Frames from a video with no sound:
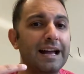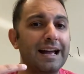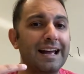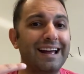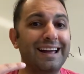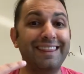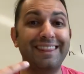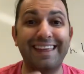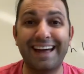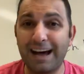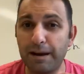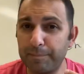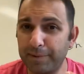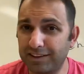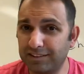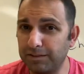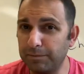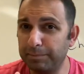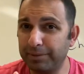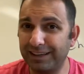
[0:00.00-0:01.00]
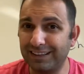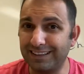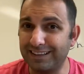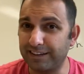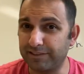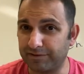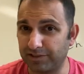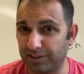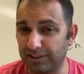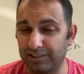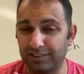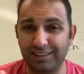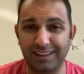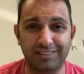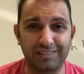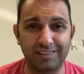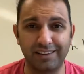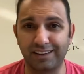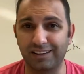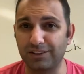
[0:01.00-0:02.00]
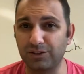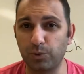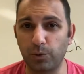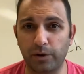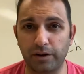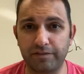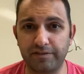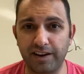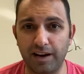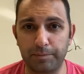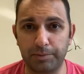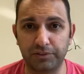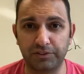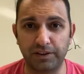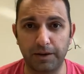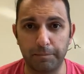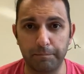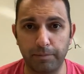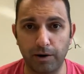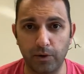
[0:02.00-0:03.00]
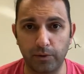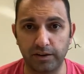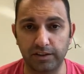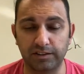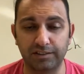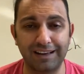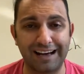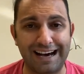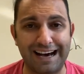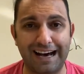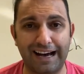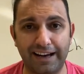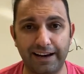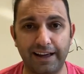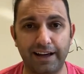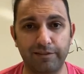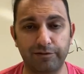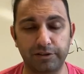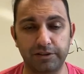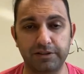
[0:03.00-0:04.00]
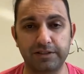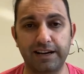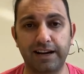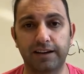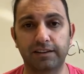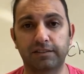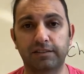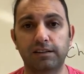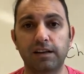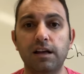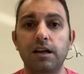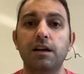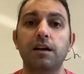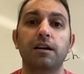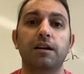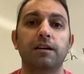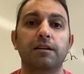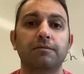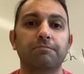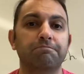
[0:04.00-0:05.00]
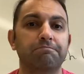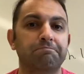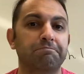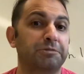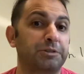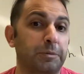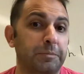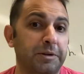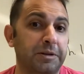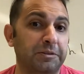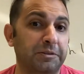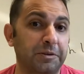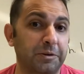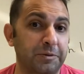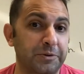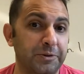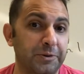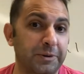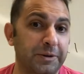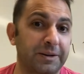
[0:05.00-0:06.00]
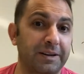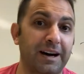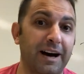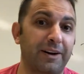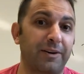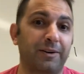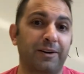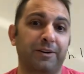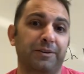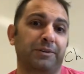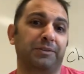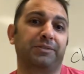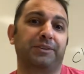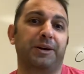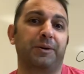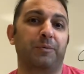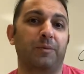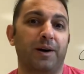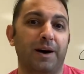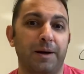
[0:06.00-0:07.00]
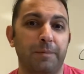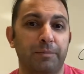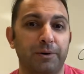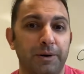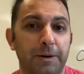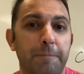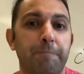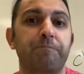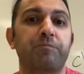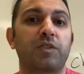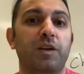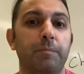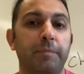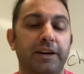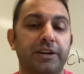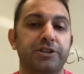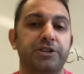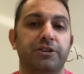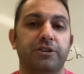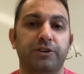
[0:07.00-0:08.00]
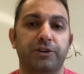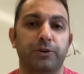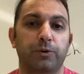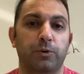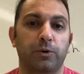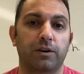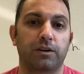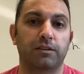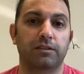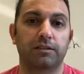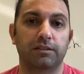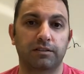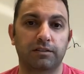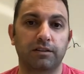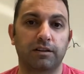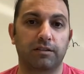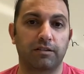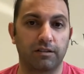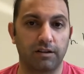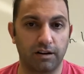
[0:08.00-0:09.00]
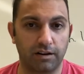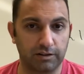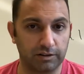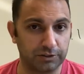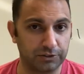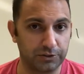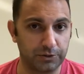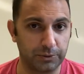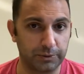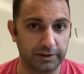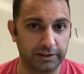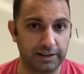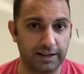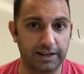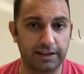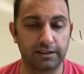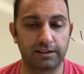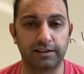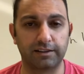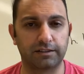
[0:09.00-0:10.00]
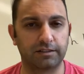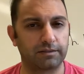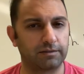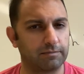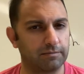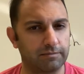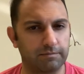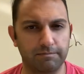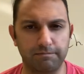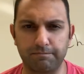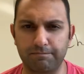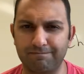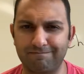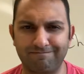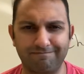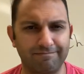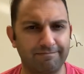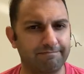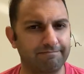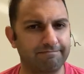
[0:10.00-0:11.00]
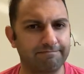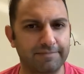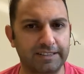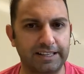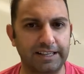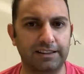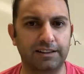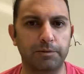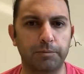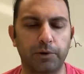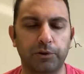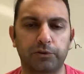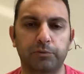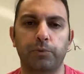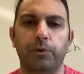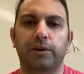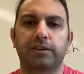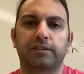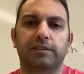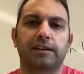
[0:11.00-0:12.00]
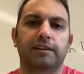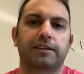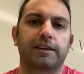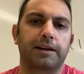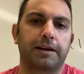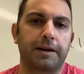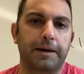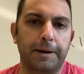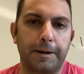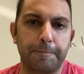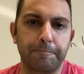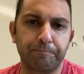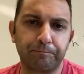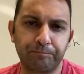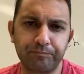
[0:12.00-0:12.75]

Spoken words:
And that makes a big difference. That's like a 25% bonus on every test. Some kids don't do it. I don't understand why, but make sure your son or daughter is doing that. Get the most points that they can.